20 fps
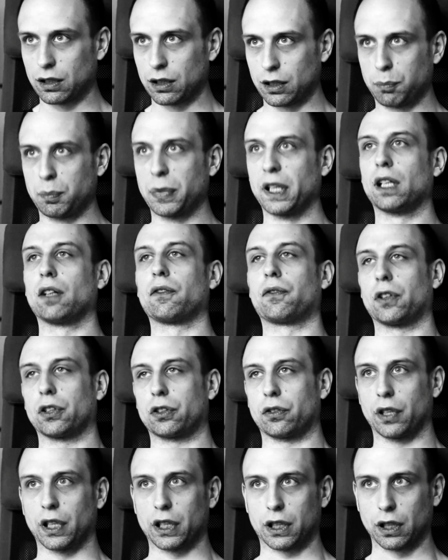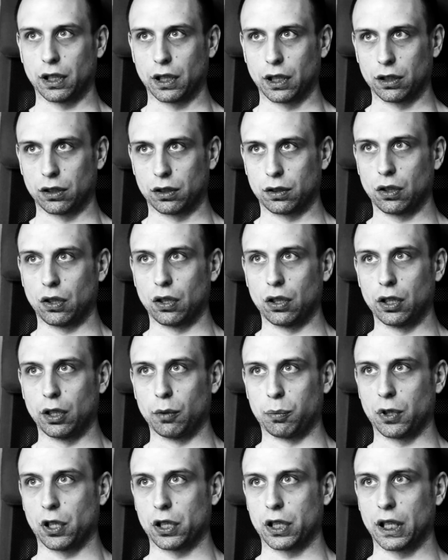It's been a frustration in
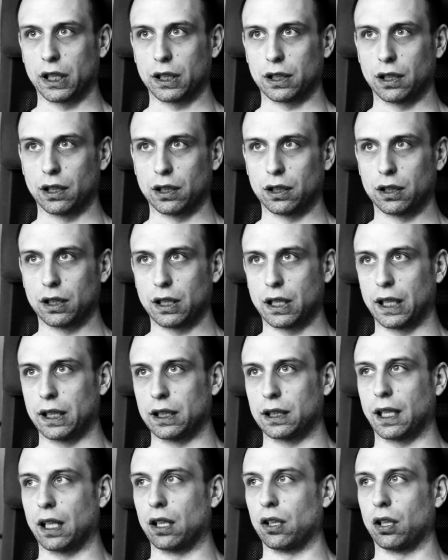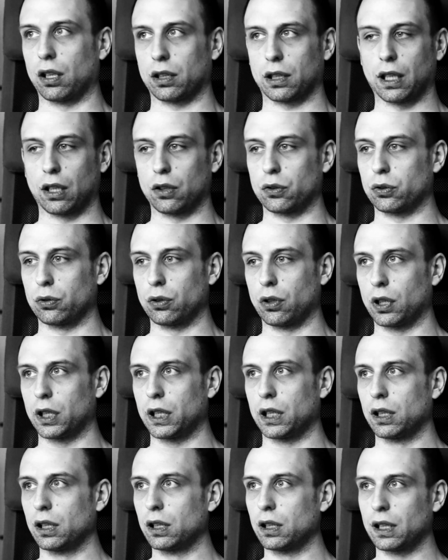earlier projects that things get locked down too
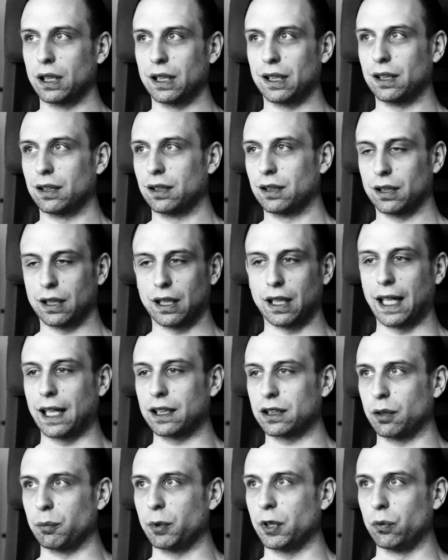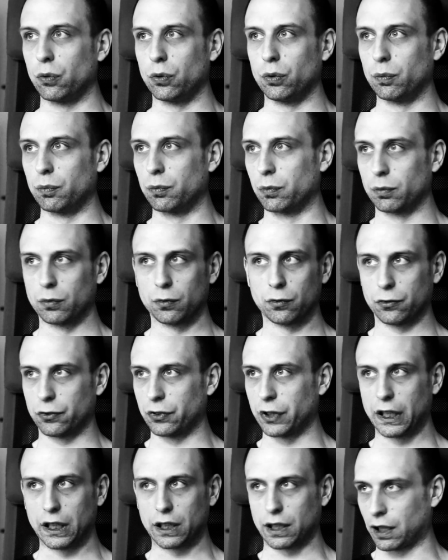early, and there has to be room
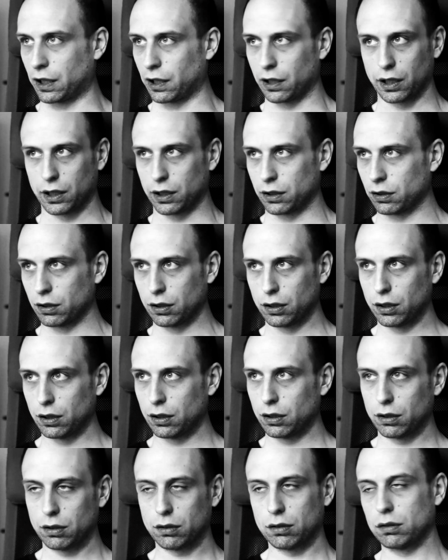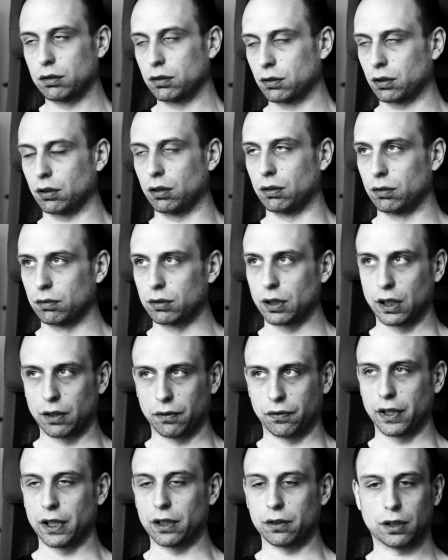for these kind of things. So
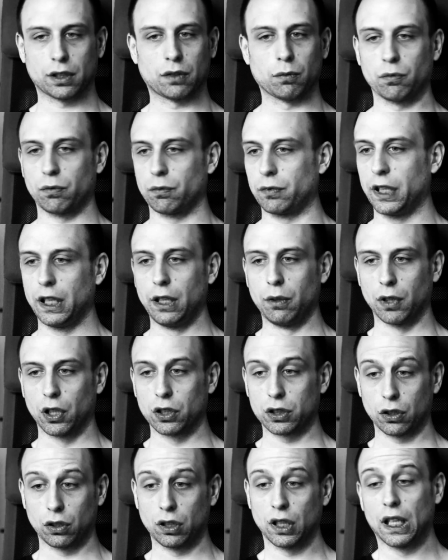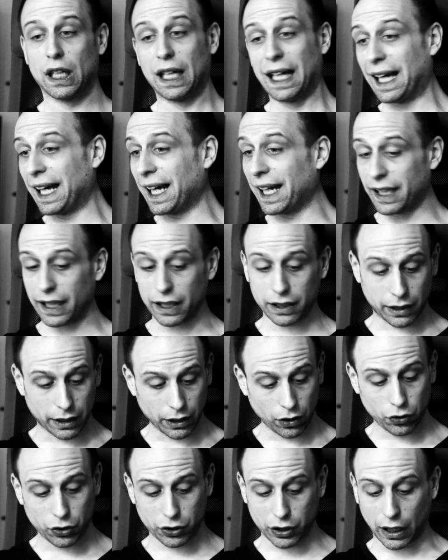it fits really well still, and it
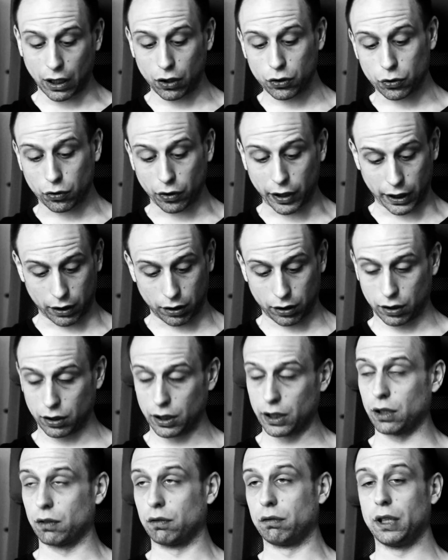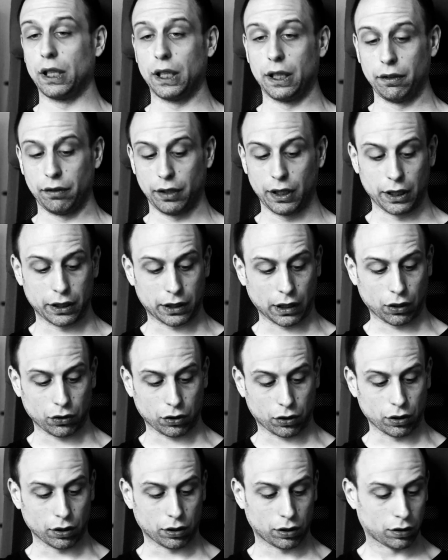still sounds great. It really, really
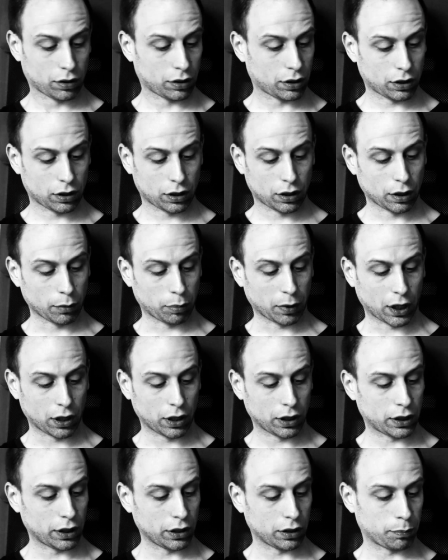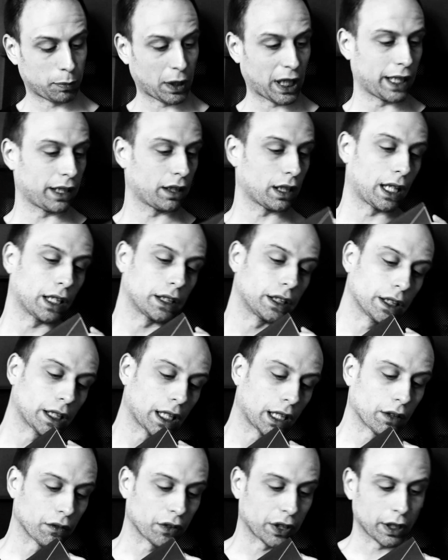sounds good, despite actually
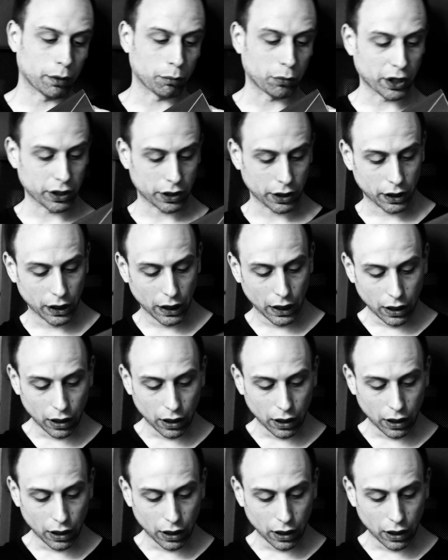kind of a thin pressing.